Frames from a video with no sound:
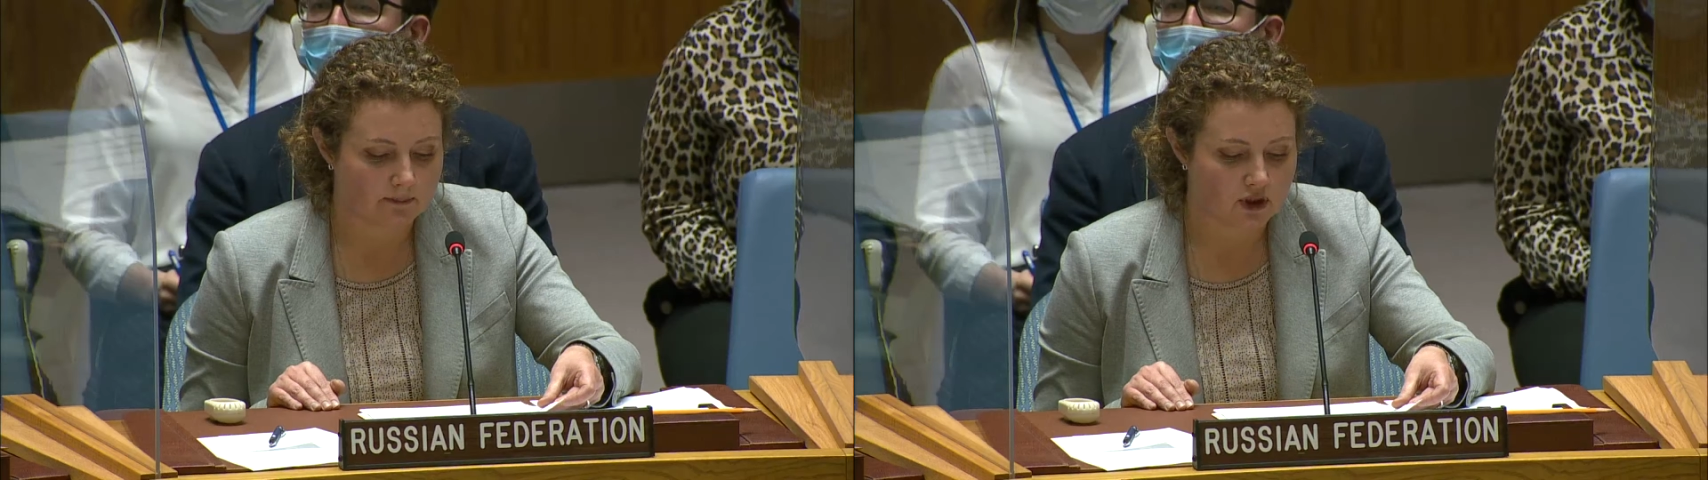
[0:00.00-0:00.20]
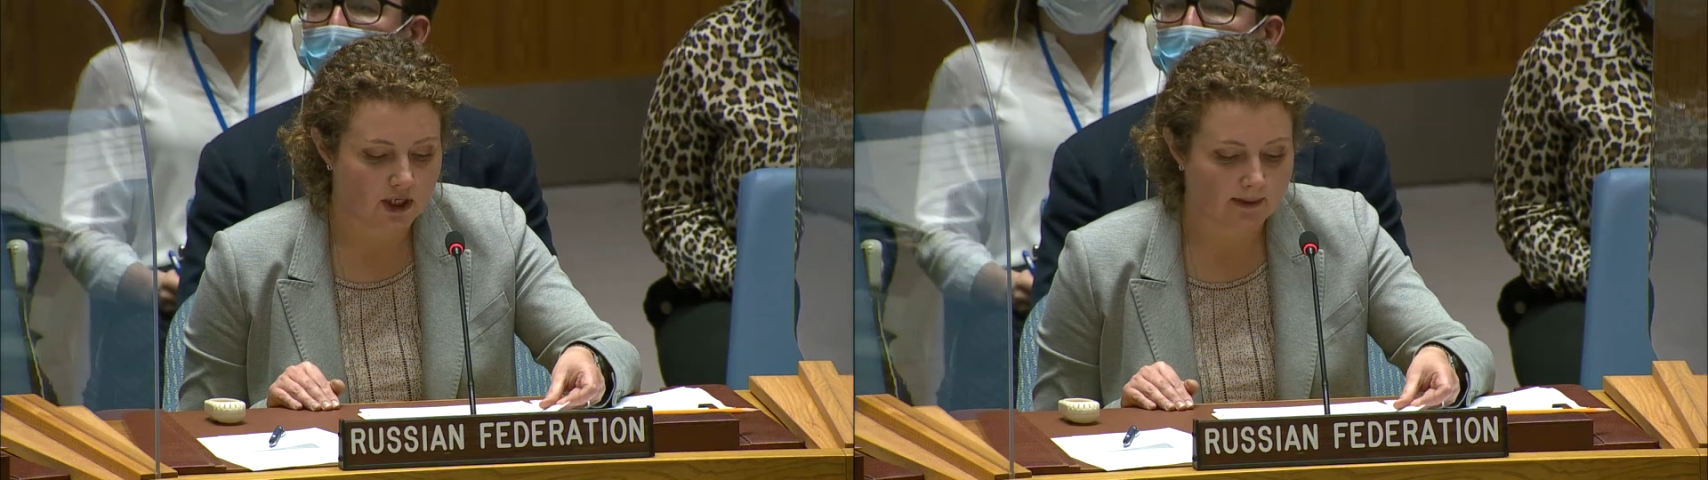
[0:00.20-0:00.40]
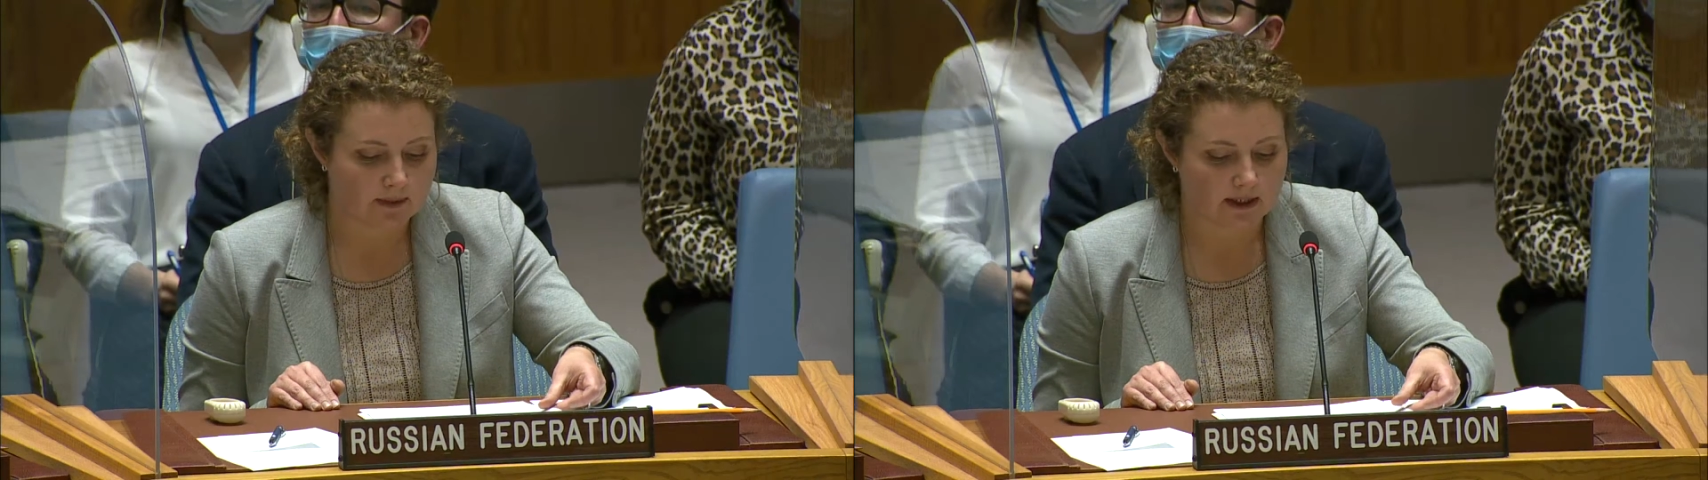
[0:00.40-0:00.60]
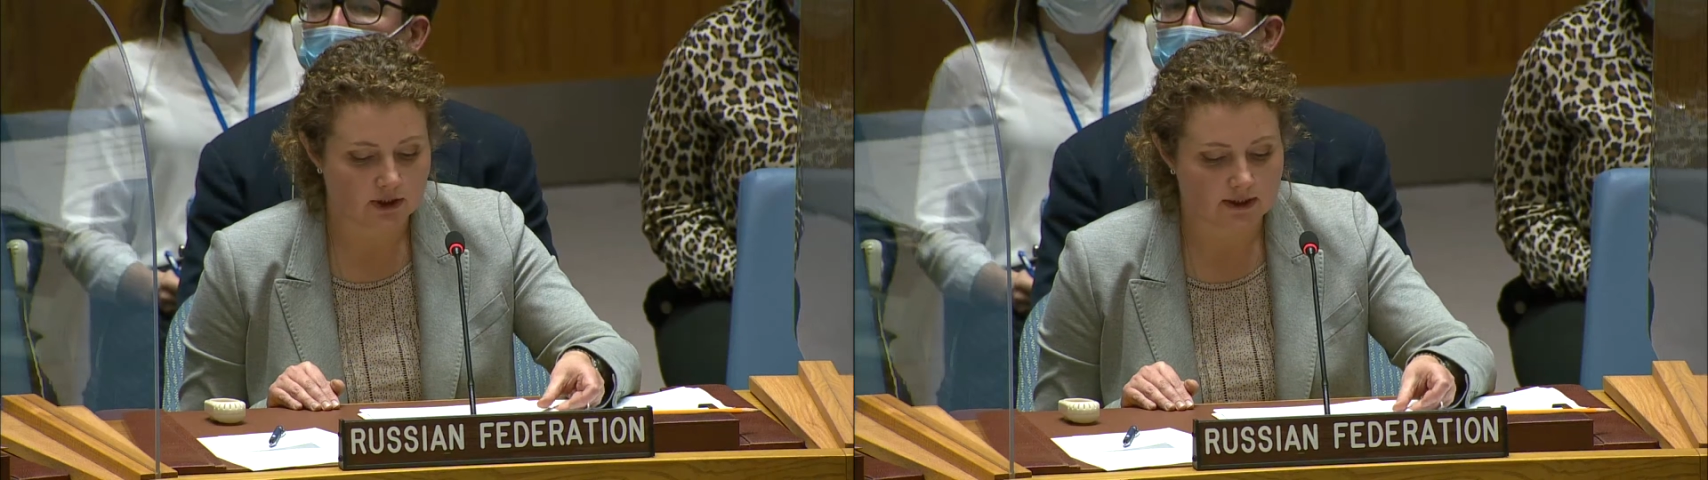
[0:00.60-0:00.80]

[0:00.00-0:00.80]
also the